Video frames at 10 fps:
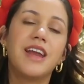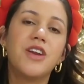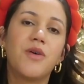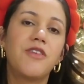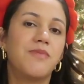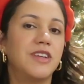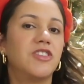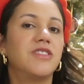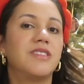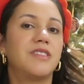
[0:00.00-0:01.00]
I know I've
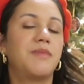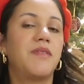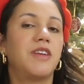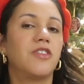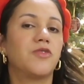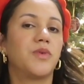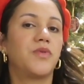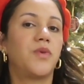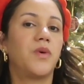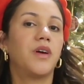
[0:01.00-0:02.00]
mentioned this in my videos
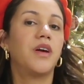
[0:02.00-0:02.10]
before,